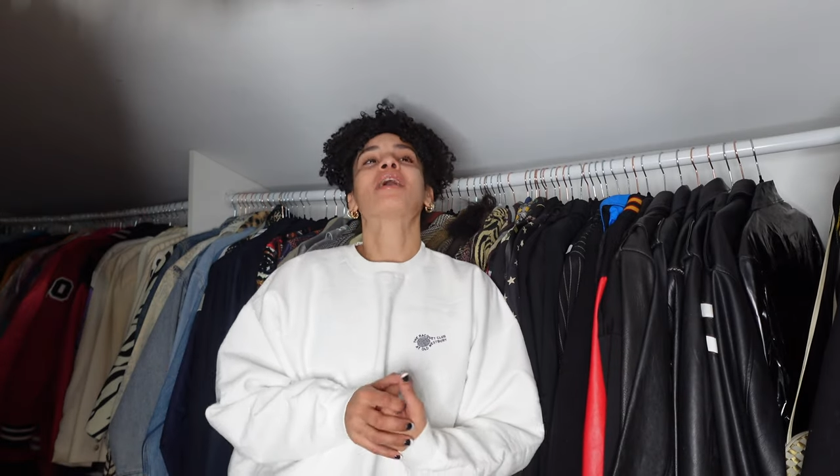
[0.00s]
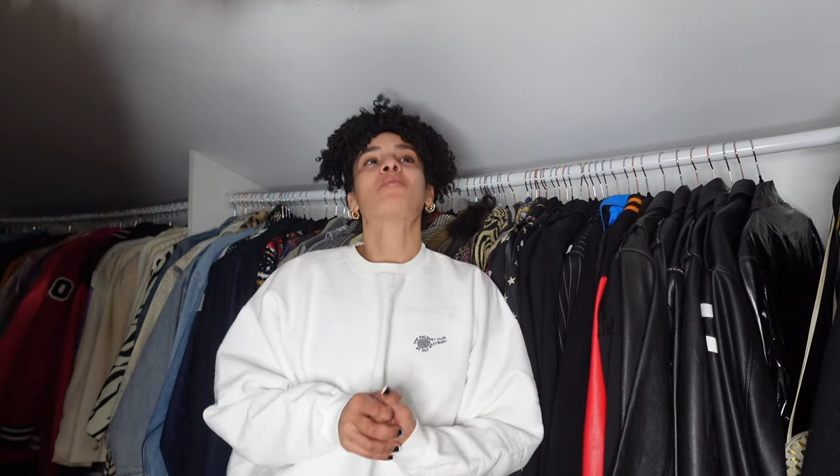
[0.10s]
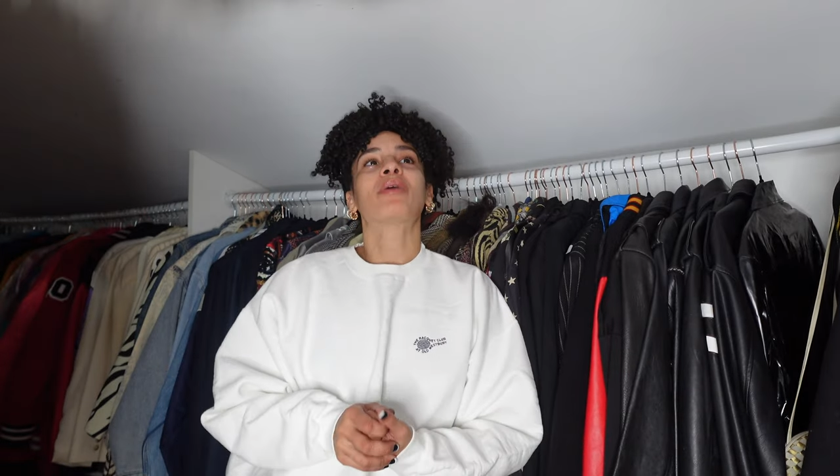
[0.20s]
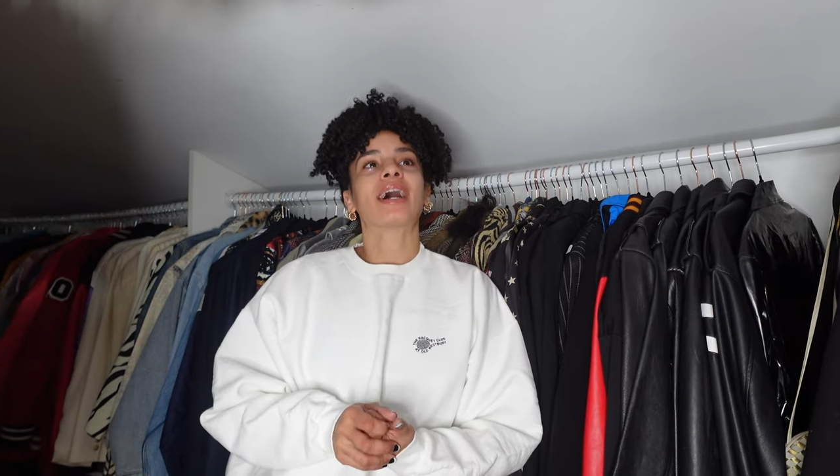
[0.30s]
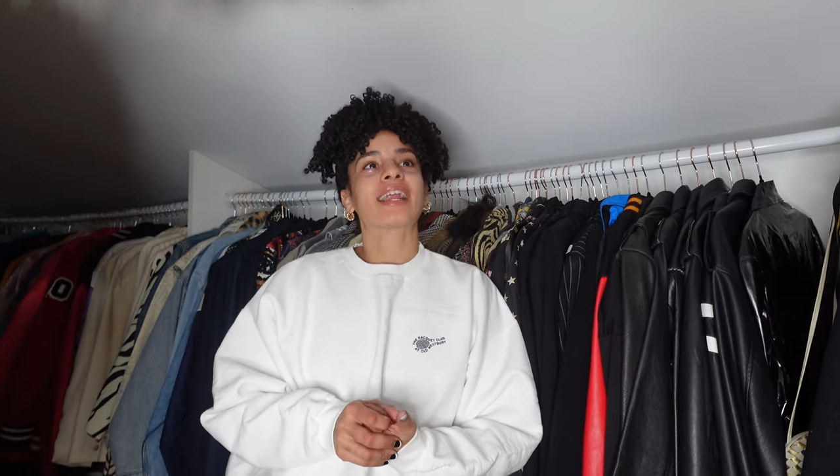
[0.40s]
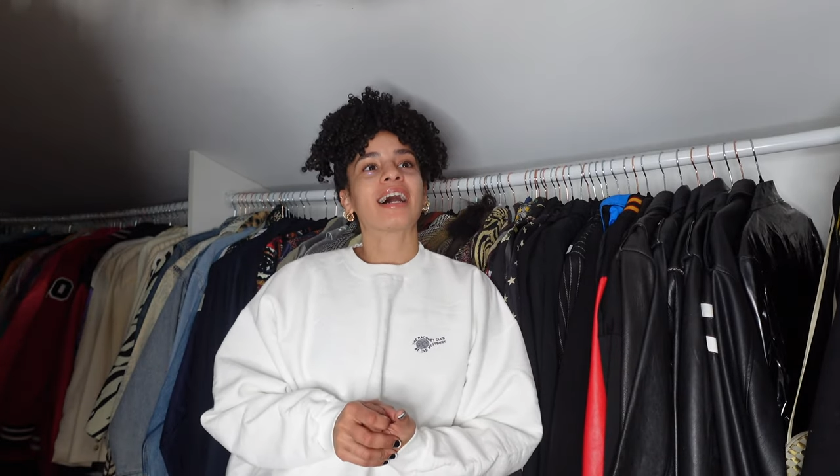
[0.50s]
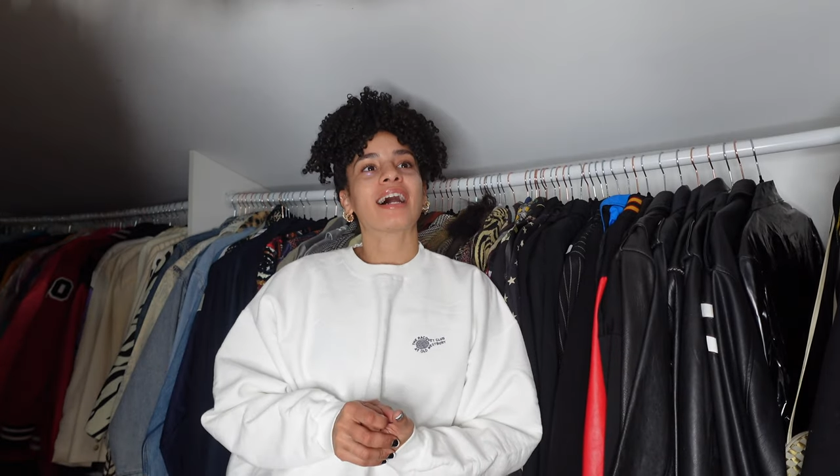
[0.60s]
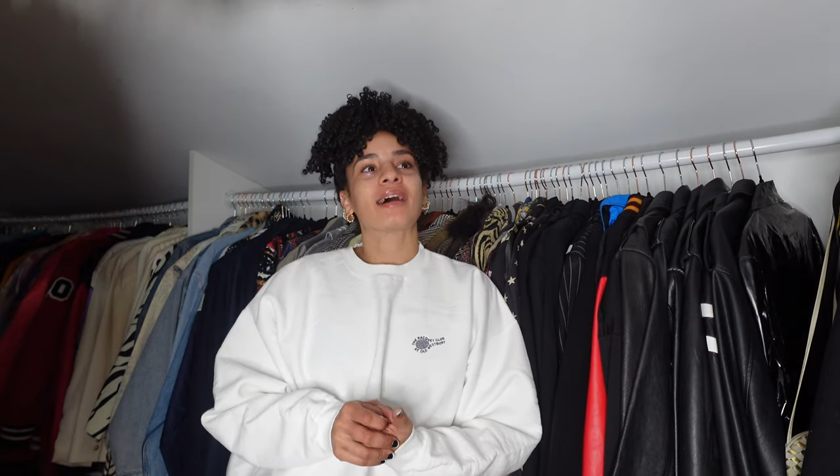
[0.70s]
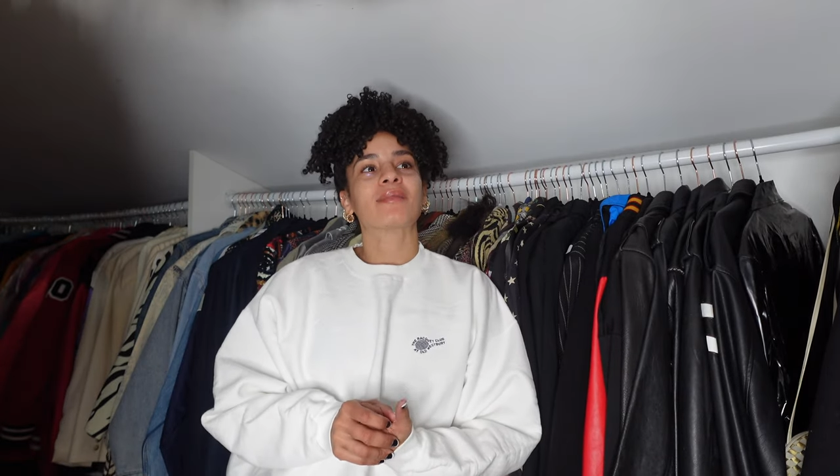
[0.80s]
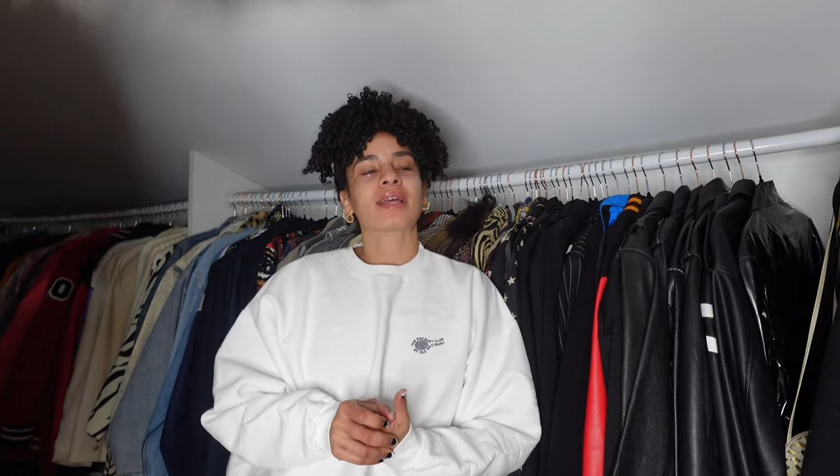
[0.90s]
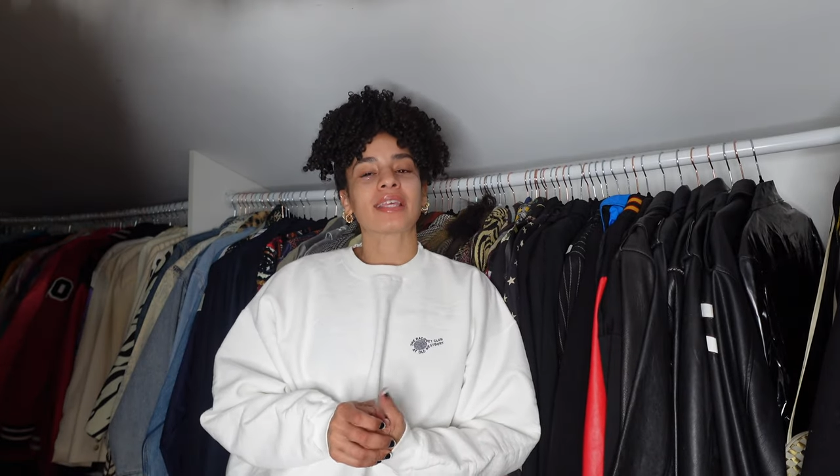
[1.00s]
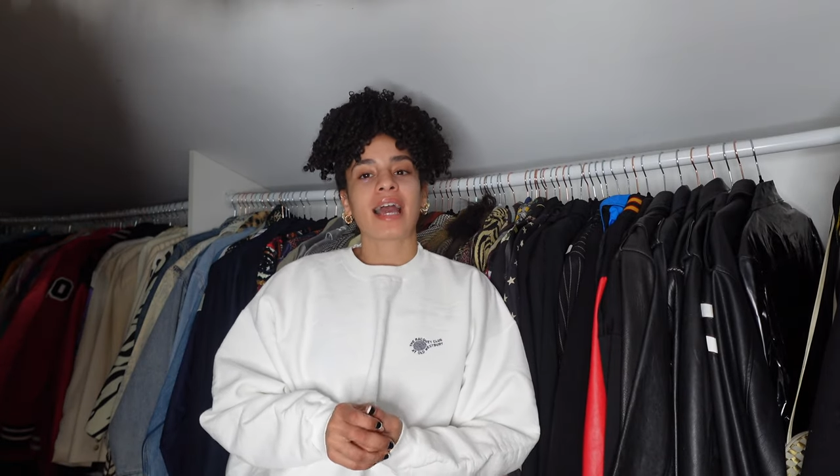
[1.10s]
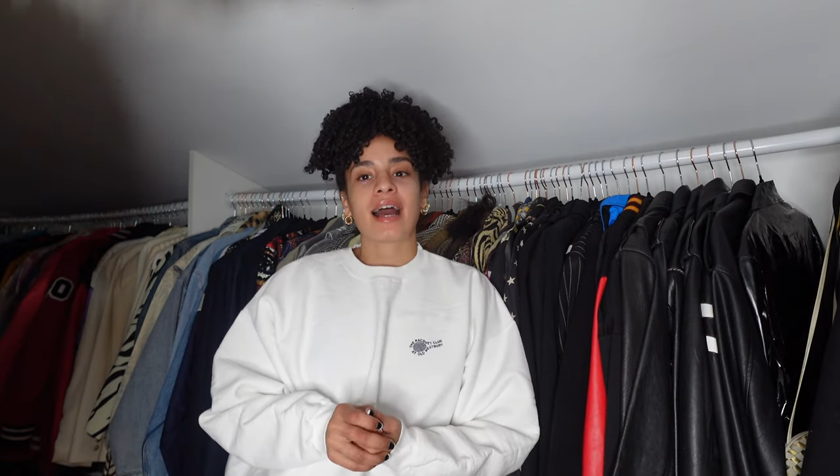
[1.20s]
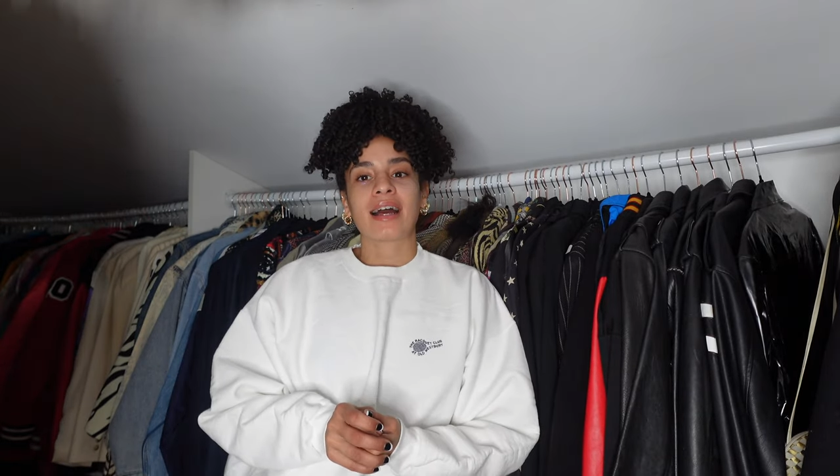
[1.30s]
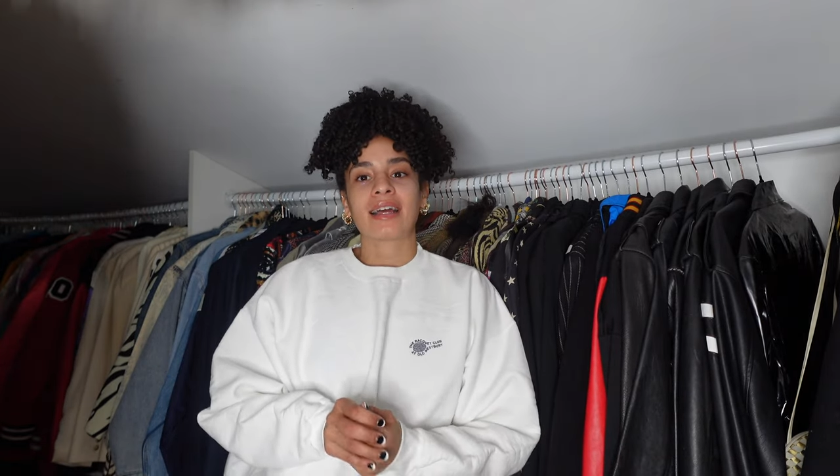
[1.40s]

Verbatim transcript: But um, yeah,